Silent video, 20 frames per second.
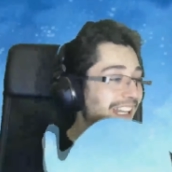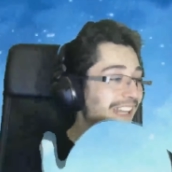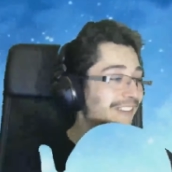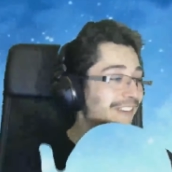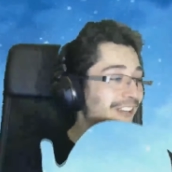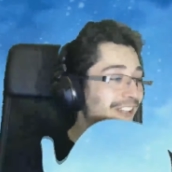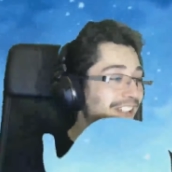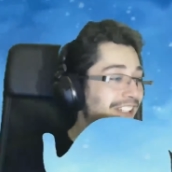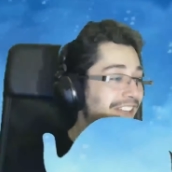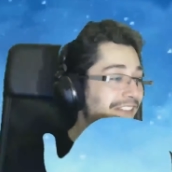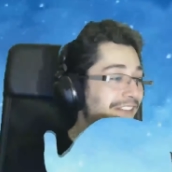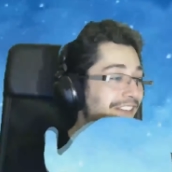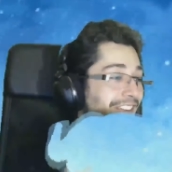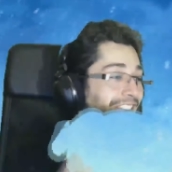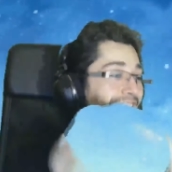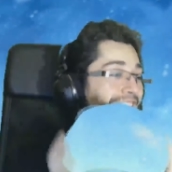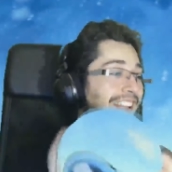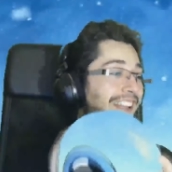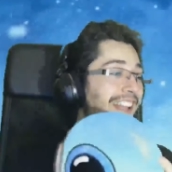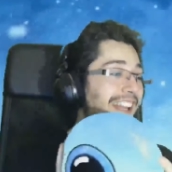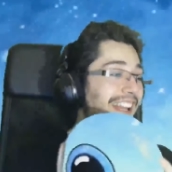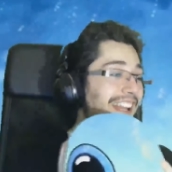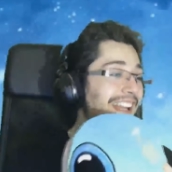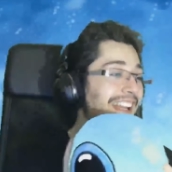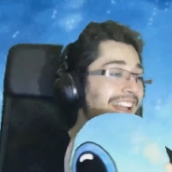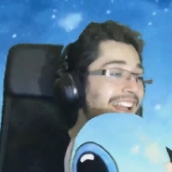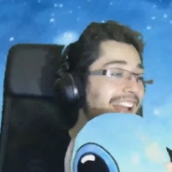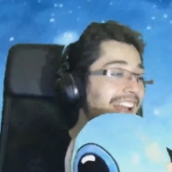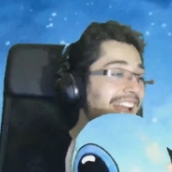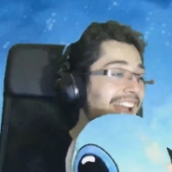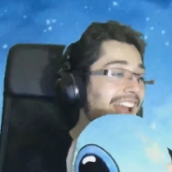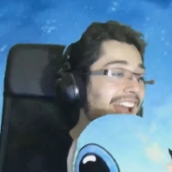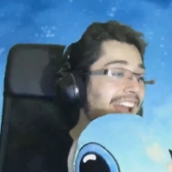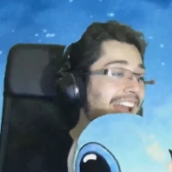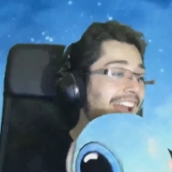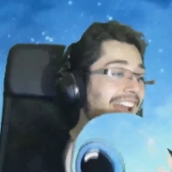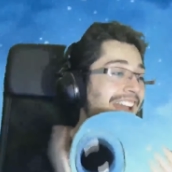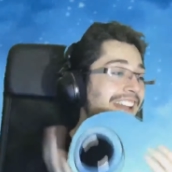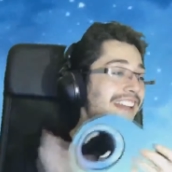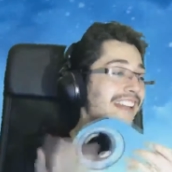wonderful
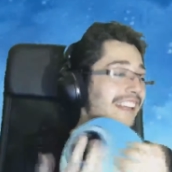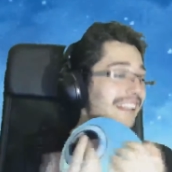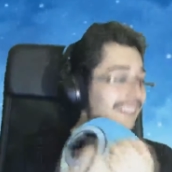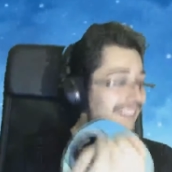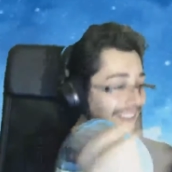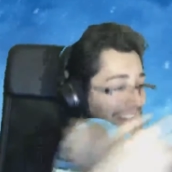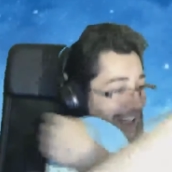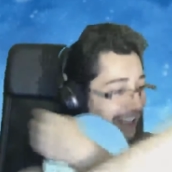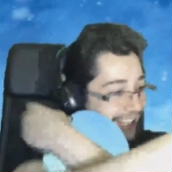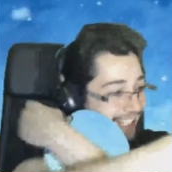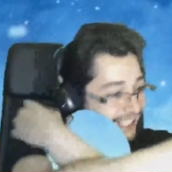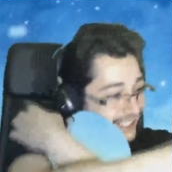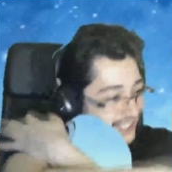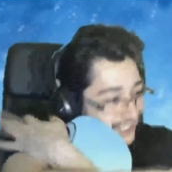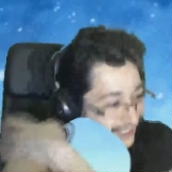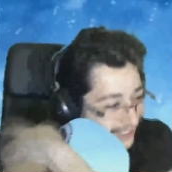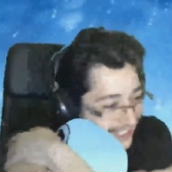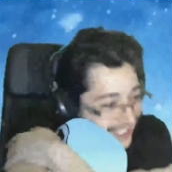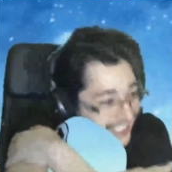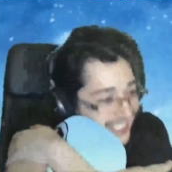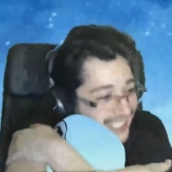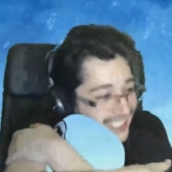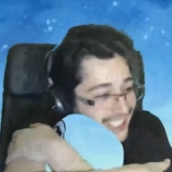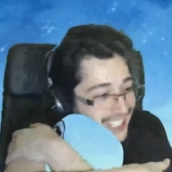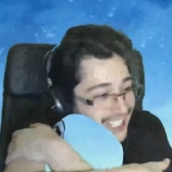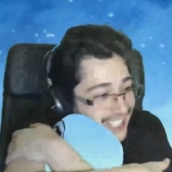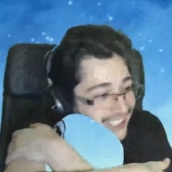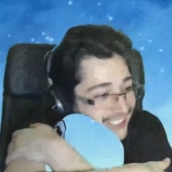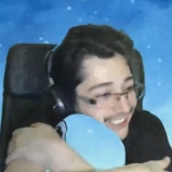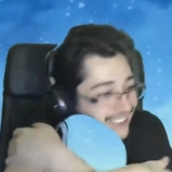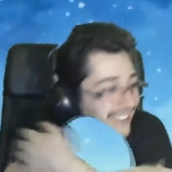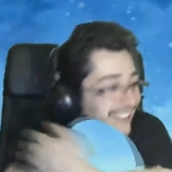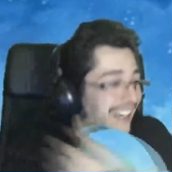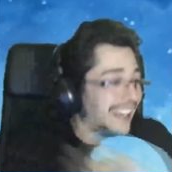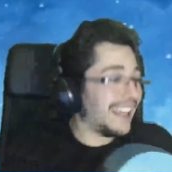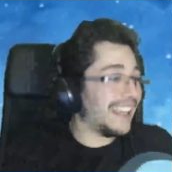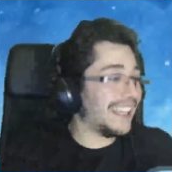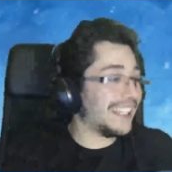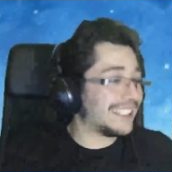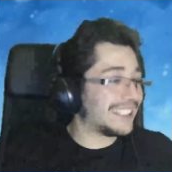and really sweet and
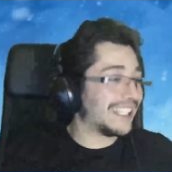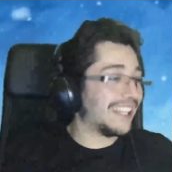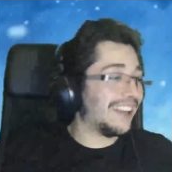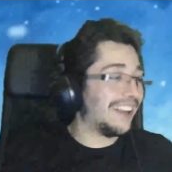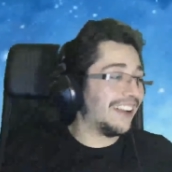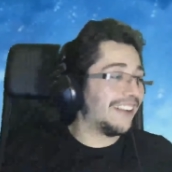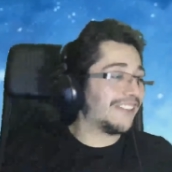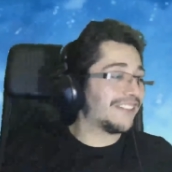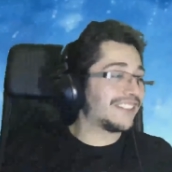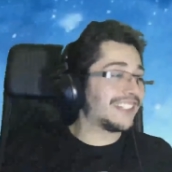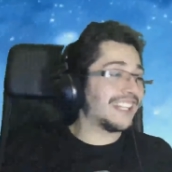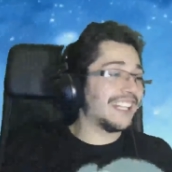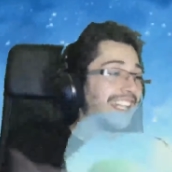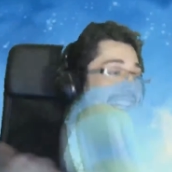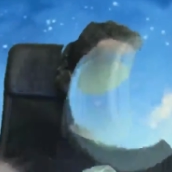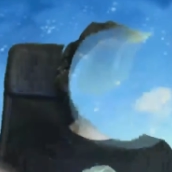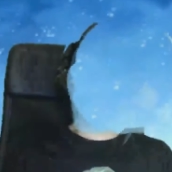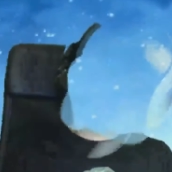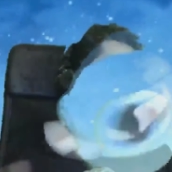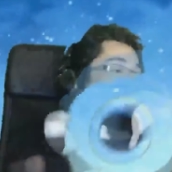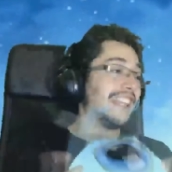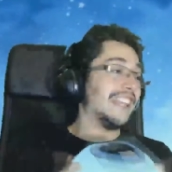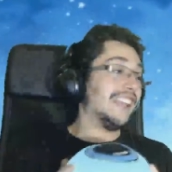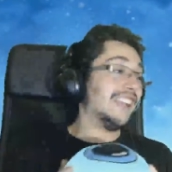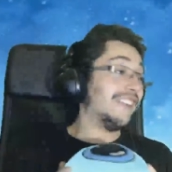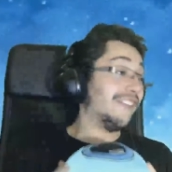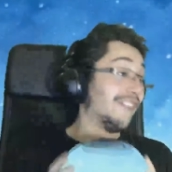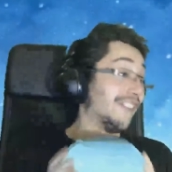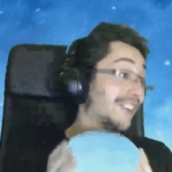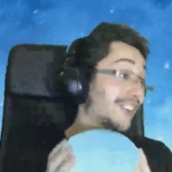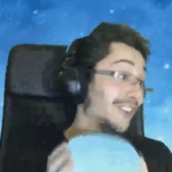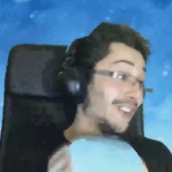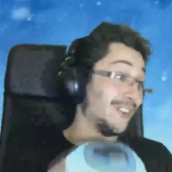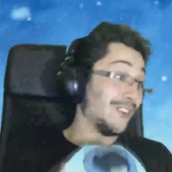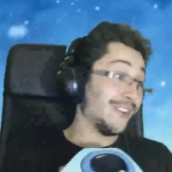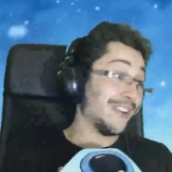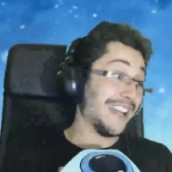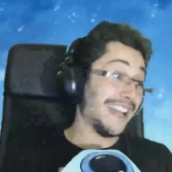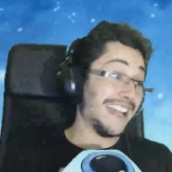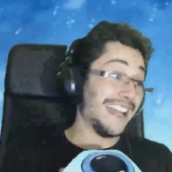really soft, is here for
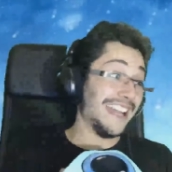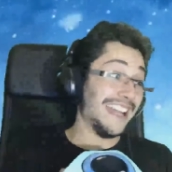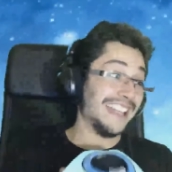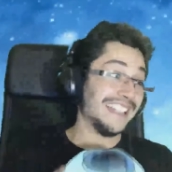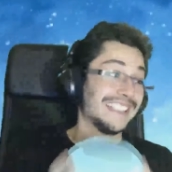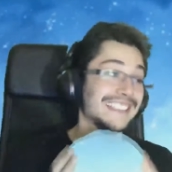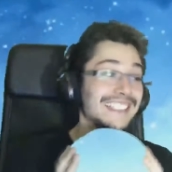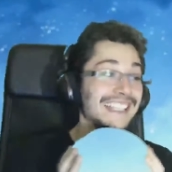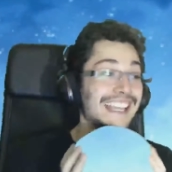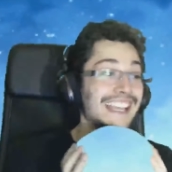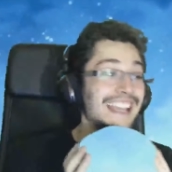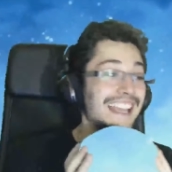you guys.